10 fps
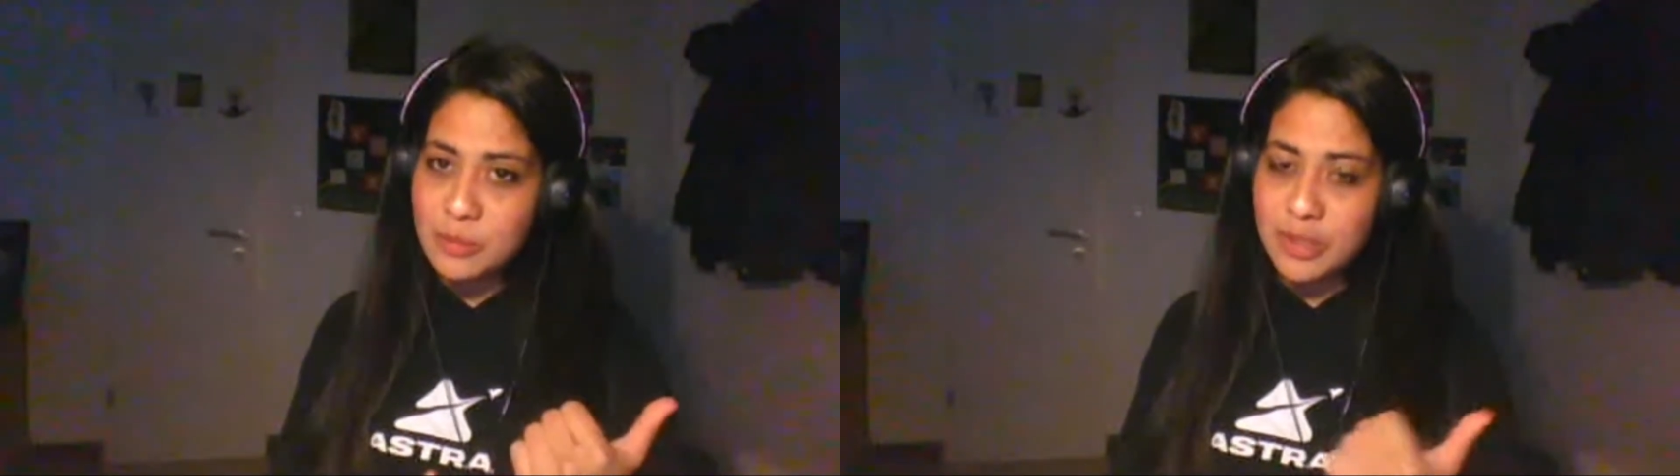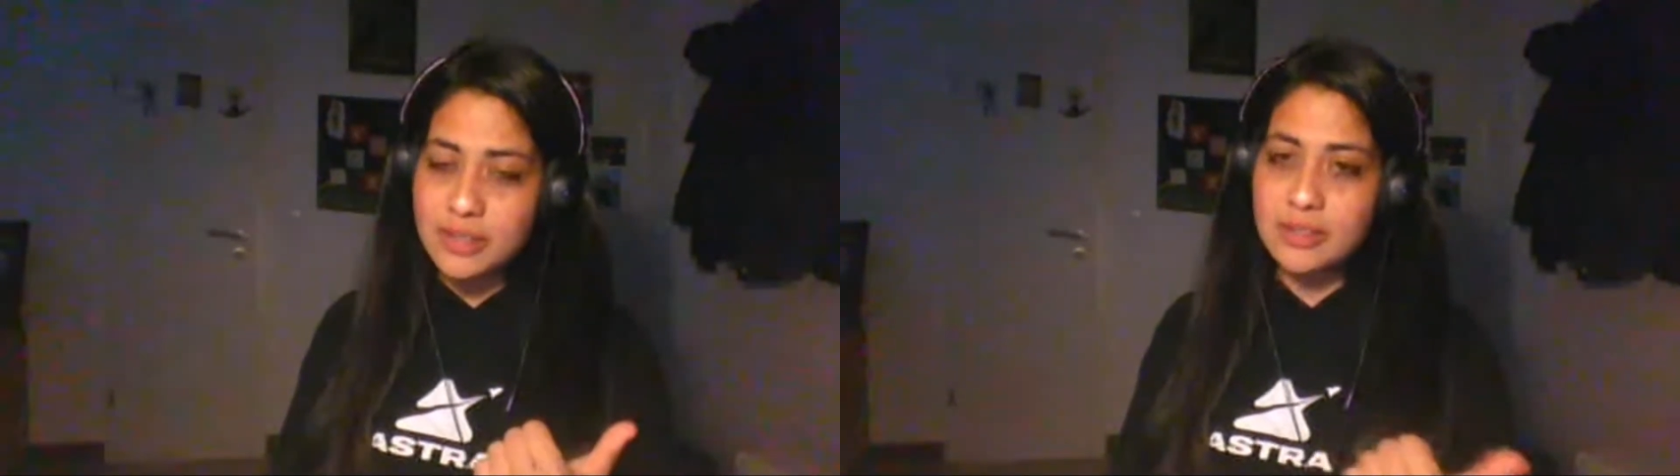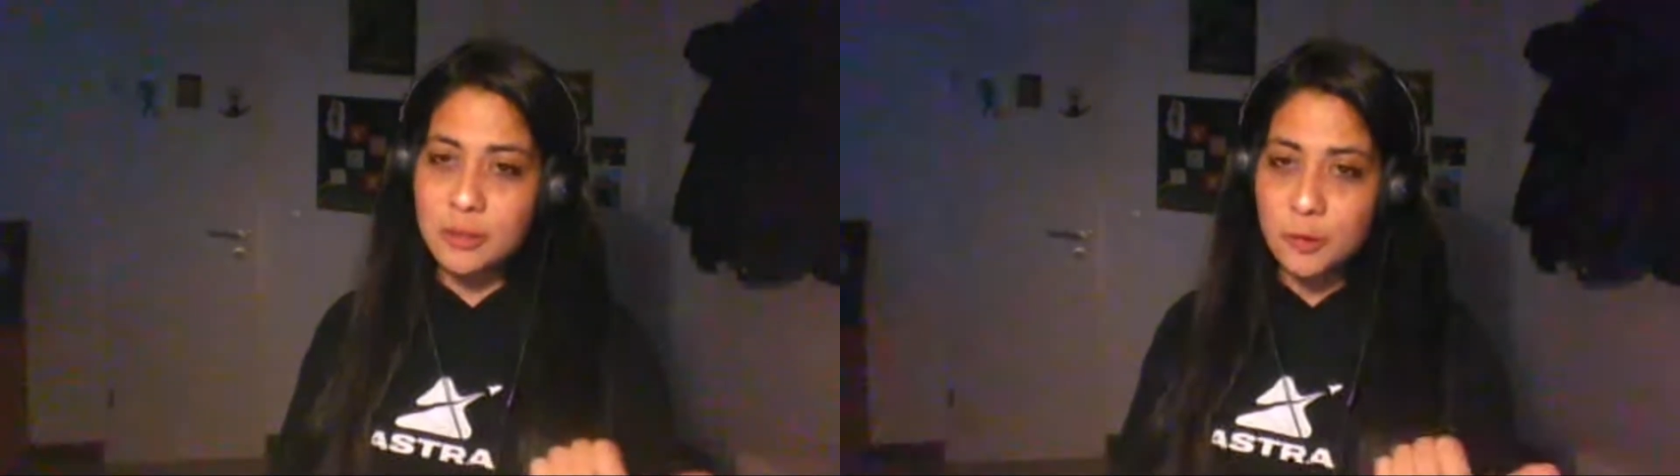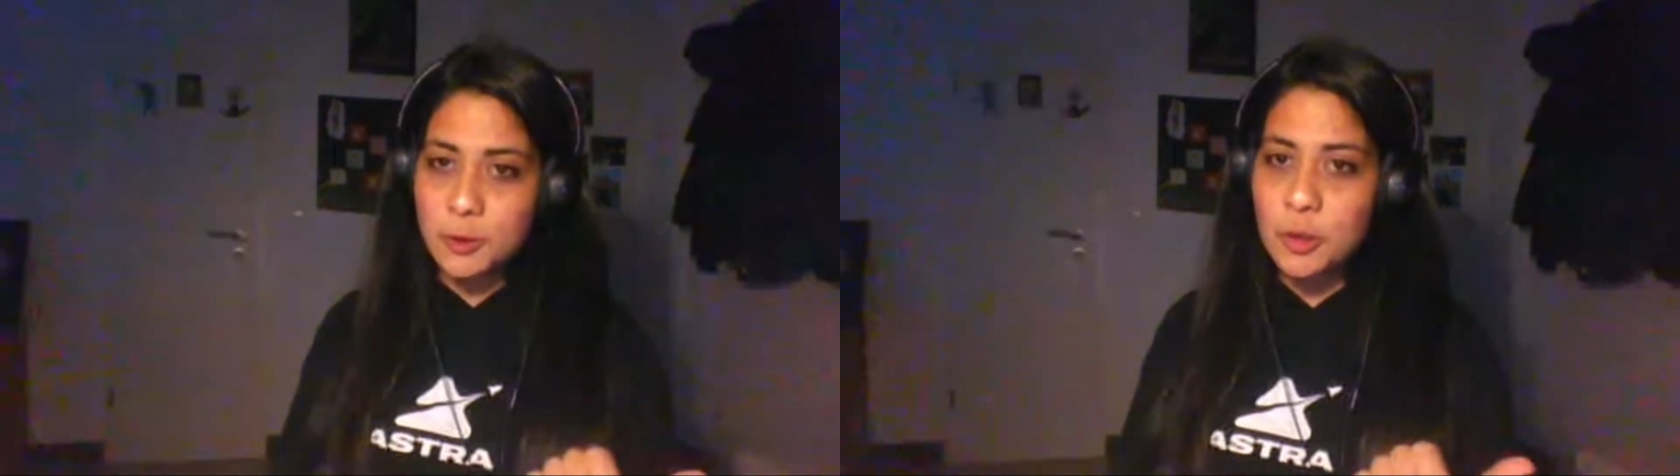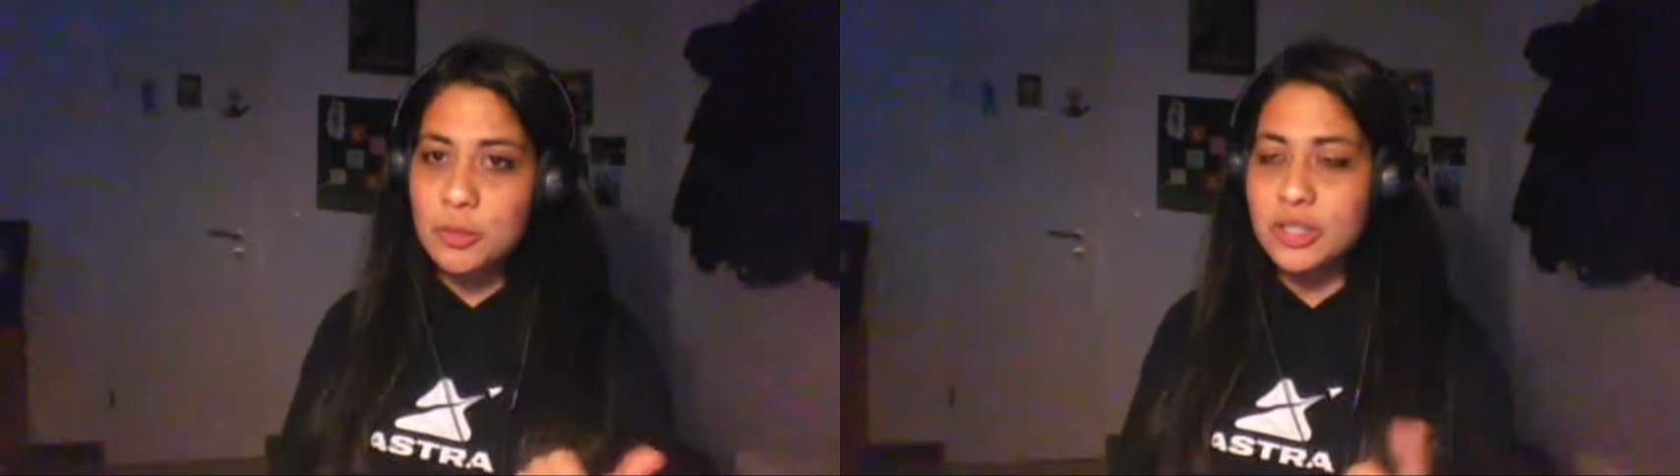semester in
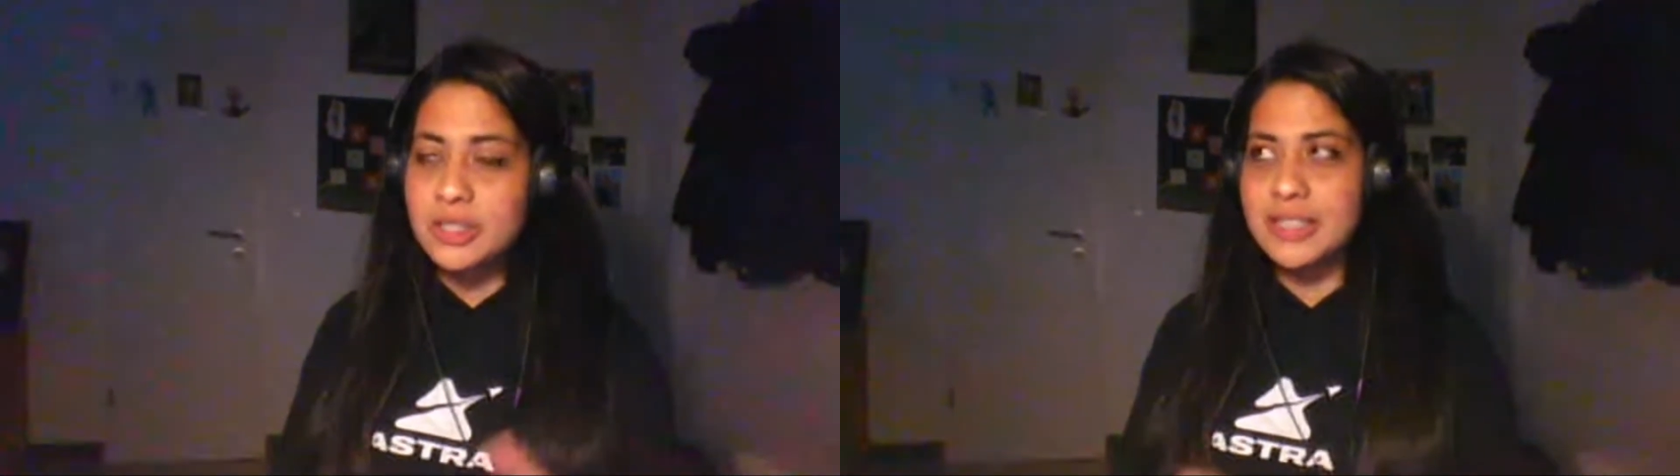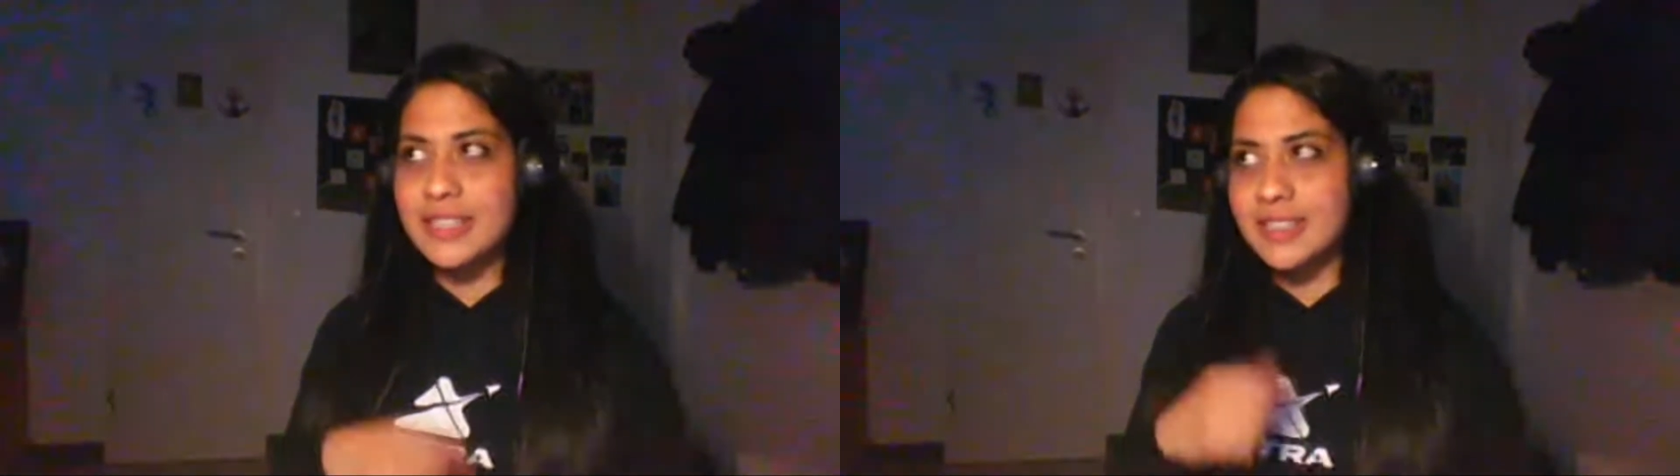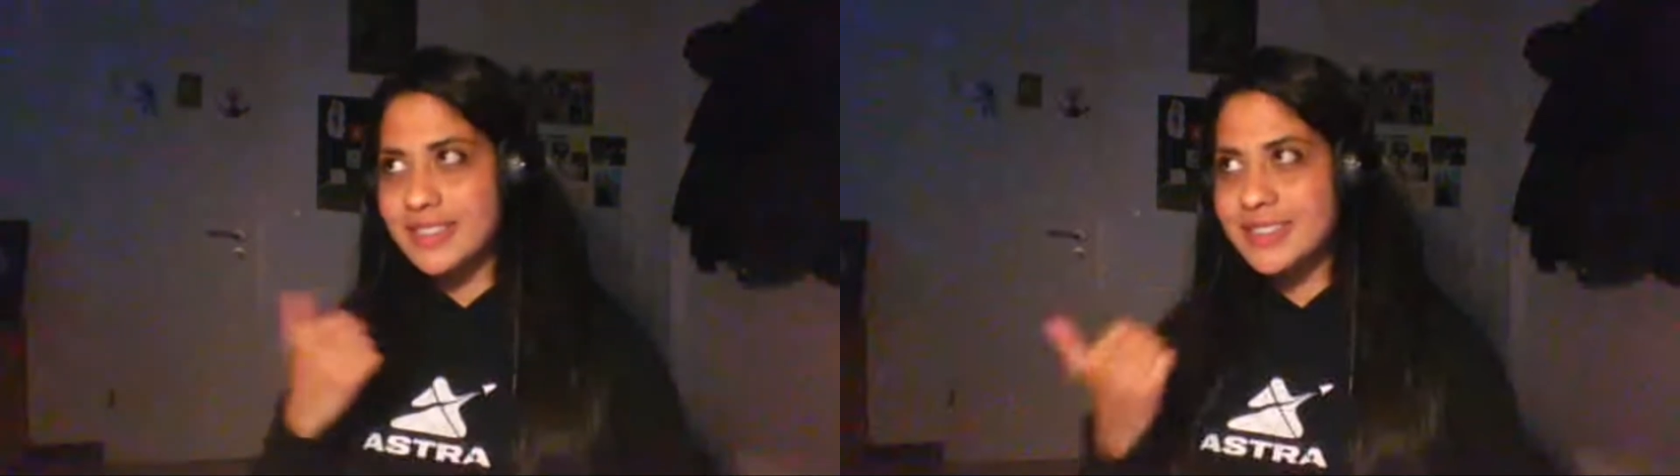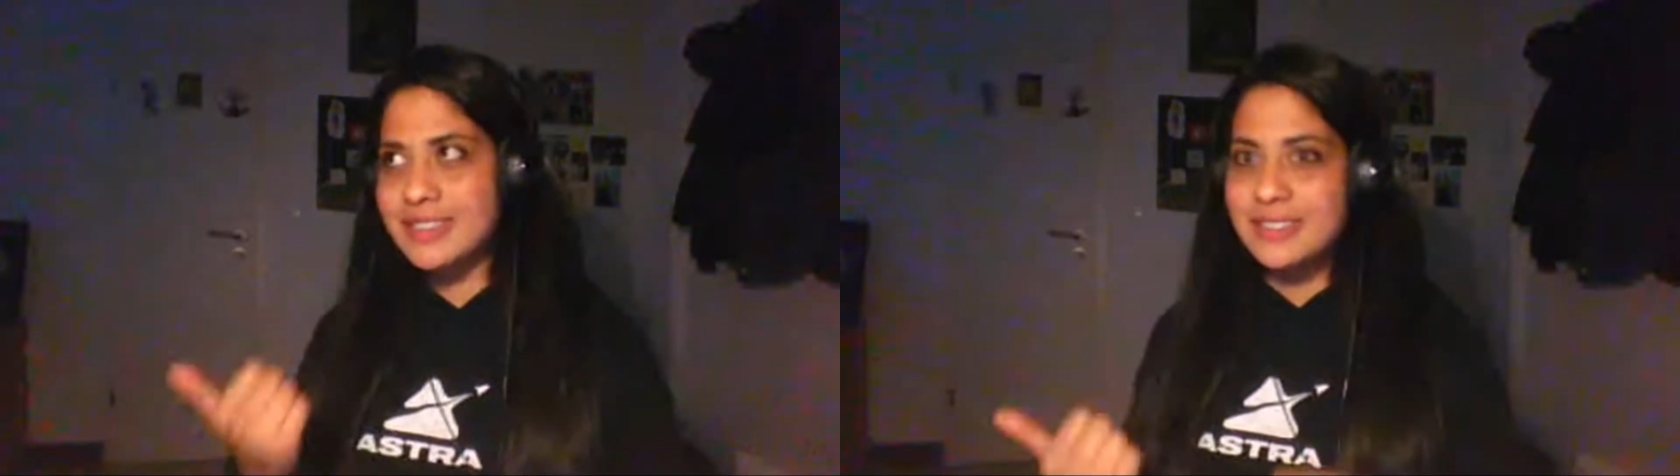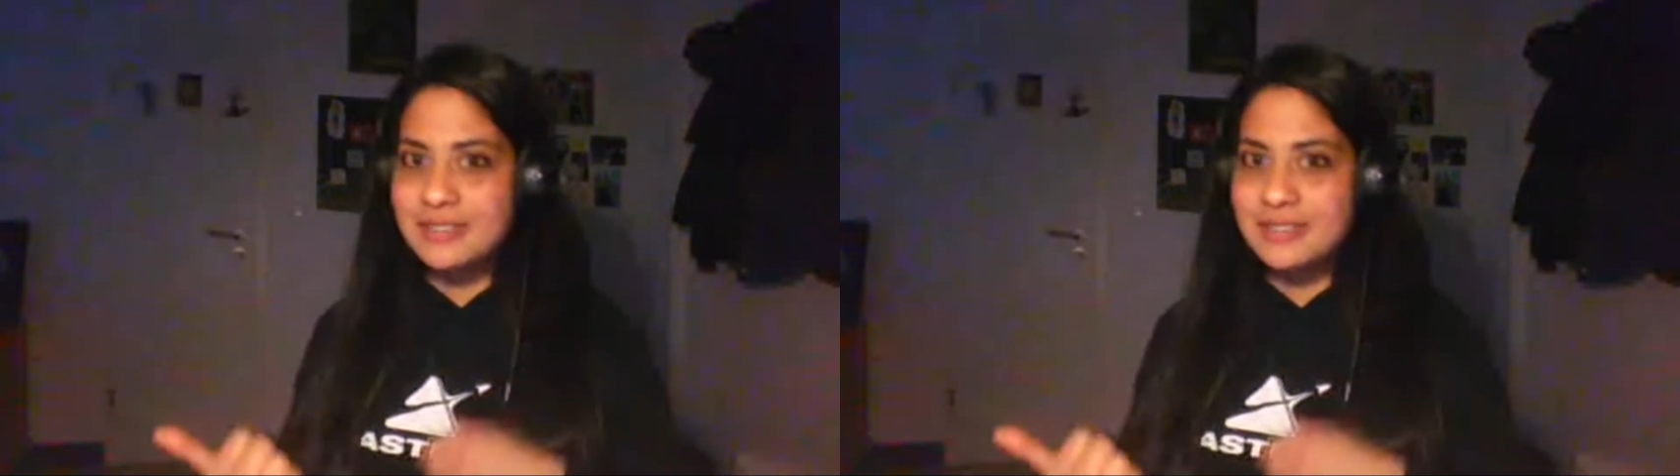October, and it's